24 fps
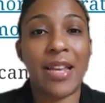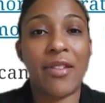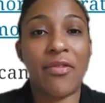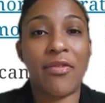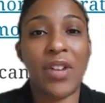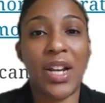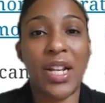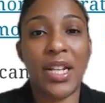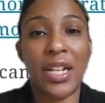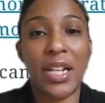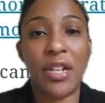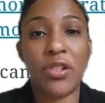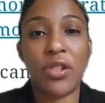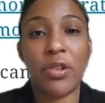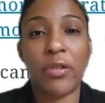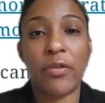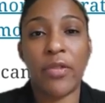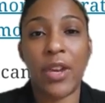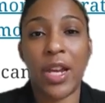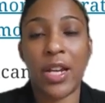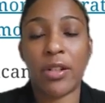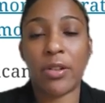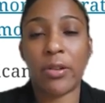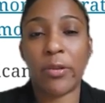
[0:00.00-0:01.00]
is a
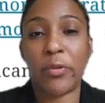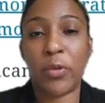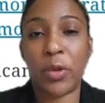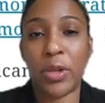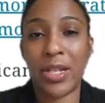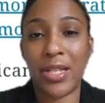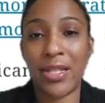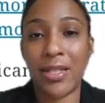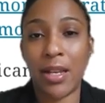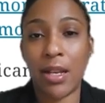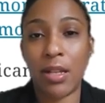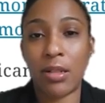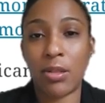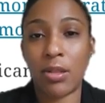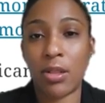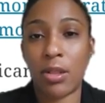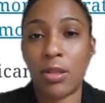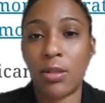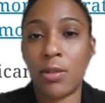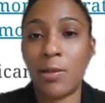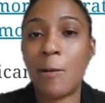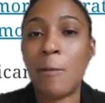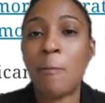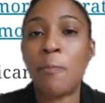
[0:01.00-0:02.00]
financial factor for his
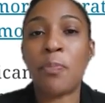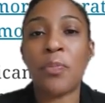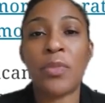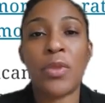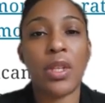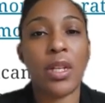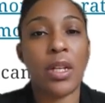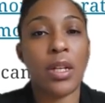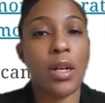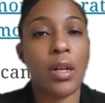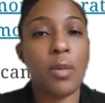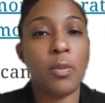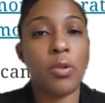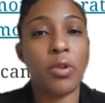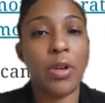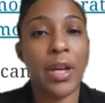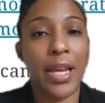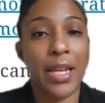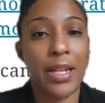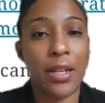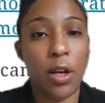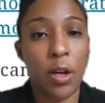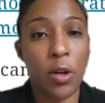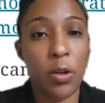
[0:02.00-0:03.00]
household. The
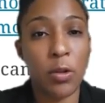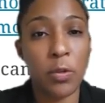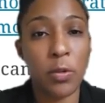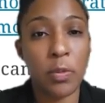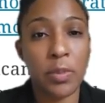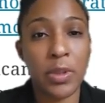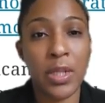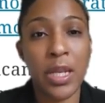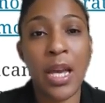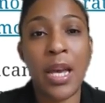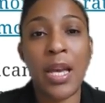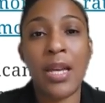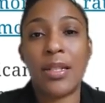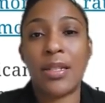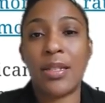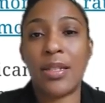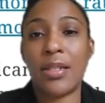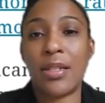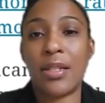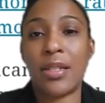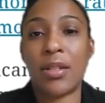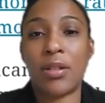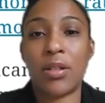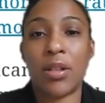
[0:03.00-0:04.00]
couple had hoped
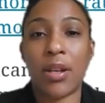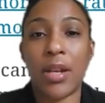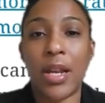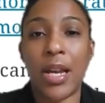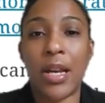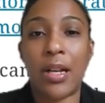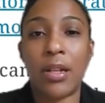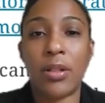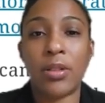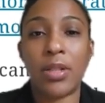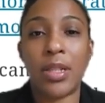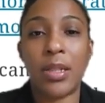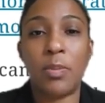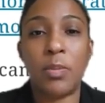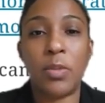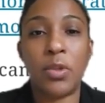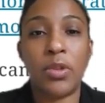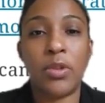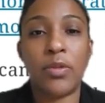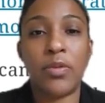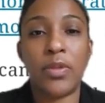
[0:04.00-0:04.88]
to sell their house and